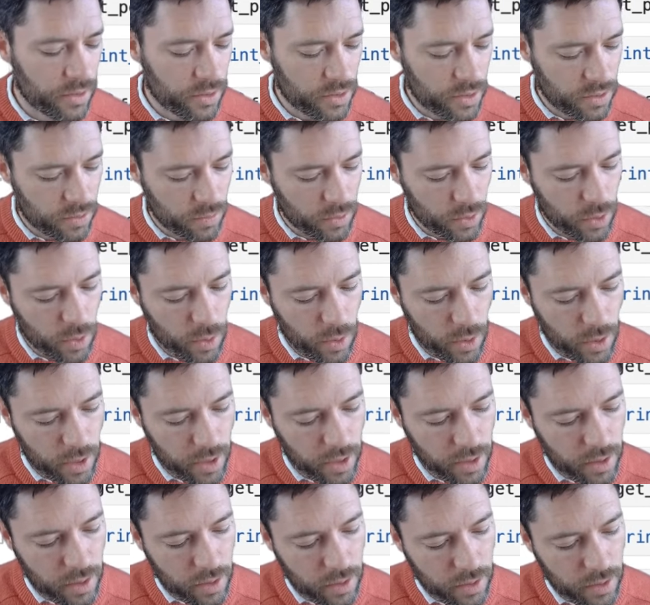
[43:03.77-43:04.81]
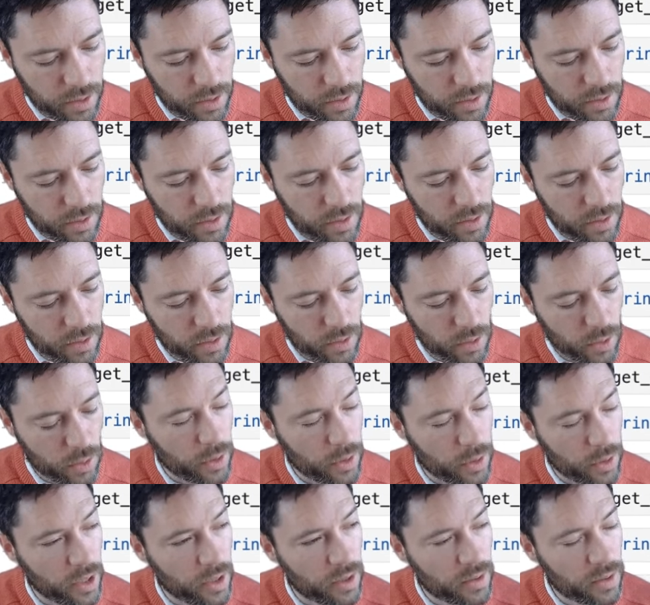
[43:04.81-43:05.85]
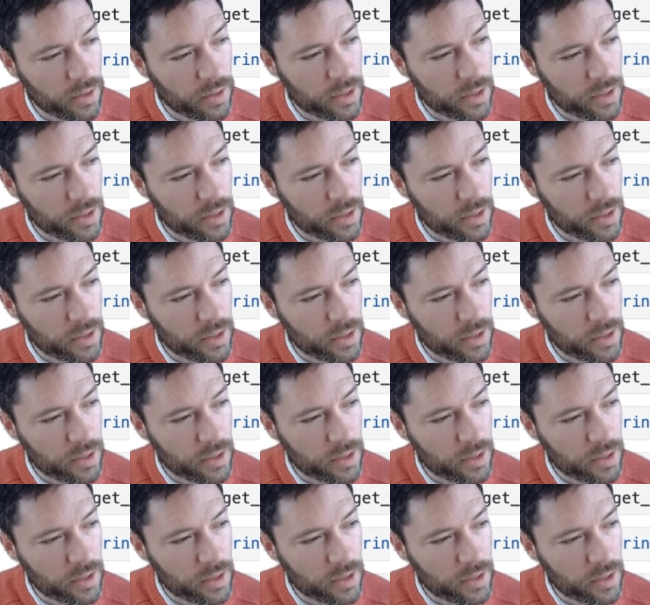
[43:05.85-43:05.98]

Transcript: there's a recording on LoRA.